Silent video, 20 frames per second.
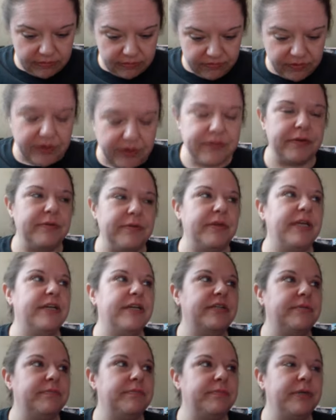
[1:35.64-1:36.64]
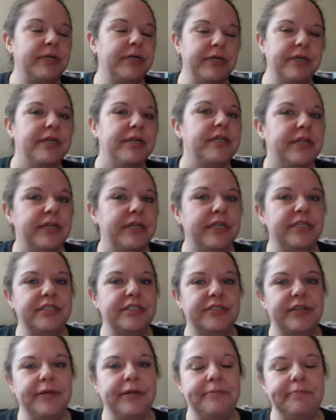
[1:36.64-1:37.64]
Favorite period in
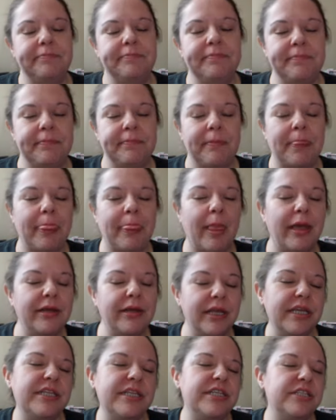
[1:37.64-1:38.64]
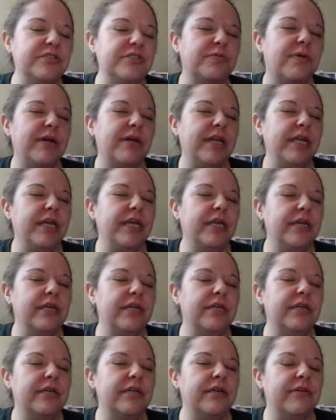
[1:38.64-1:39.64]
history? In 1920,
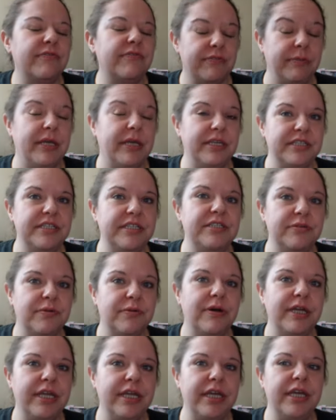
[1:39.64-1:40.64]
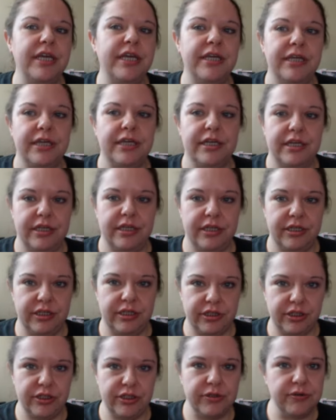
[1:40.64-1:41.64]
from 1920
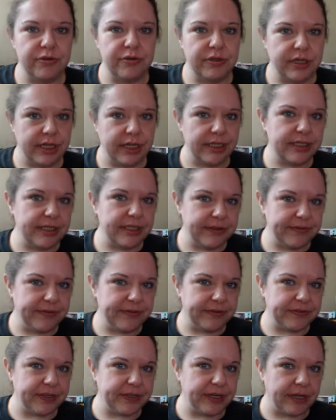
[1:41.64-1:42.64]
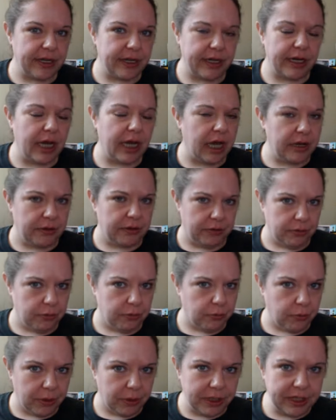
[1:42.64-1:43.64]
to 1959. I don't know
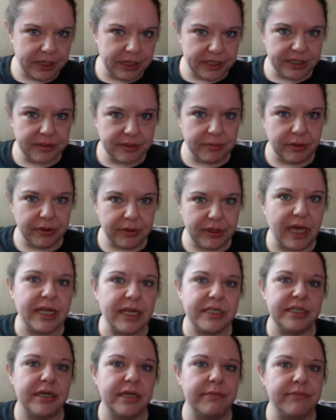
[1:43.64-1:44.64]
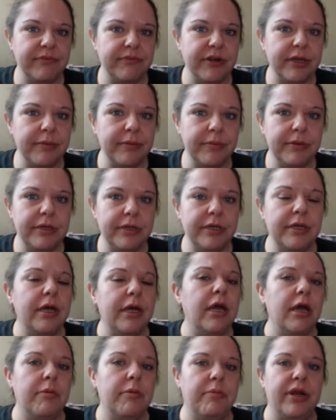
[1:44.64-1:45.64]
what it is about that time frame,
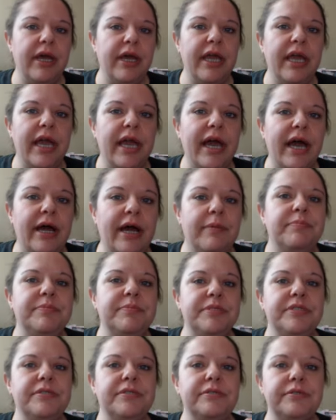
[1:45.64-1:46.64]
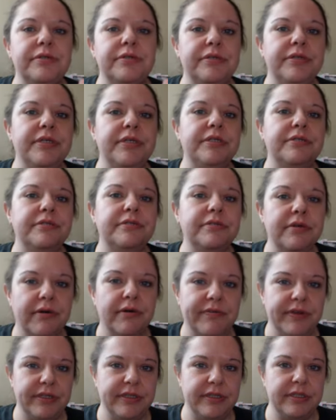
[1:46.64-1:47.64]
but I absolutely
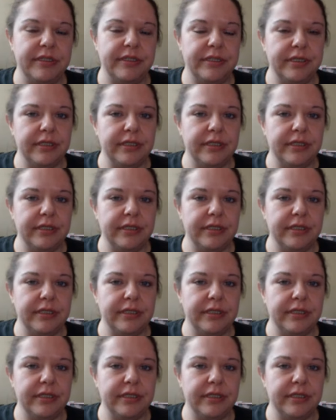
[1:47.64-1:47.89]
love it.